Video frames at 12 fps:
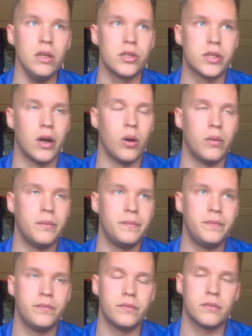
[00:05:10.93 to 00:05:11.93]
So
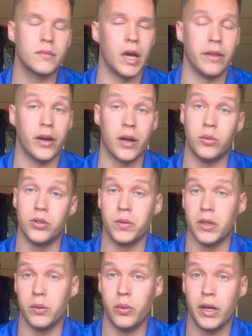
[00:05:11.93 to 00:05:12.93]
I thought it was
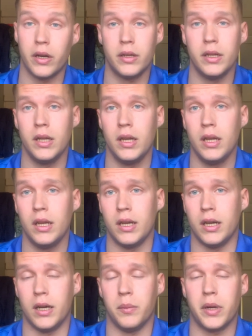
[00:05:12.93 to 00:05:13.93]
really weird,
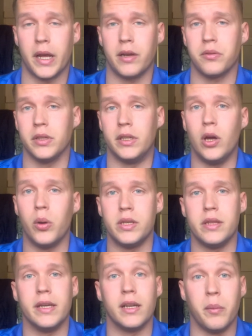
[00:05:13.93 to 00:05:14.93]
but I didn't really know what
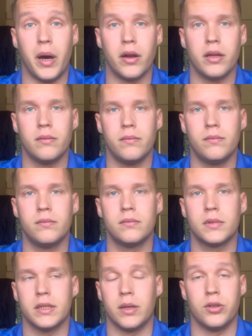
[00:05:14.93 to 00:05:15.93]
to think about it
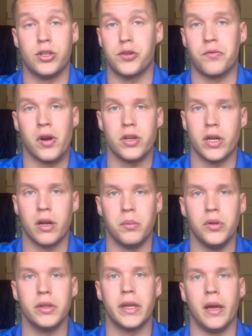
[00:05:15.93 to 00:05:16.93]
because I was just fresh out of
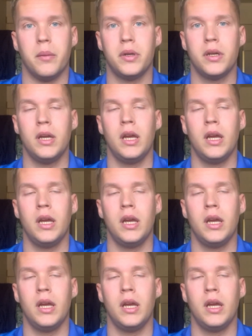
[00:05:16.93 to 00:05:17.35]
boot camp.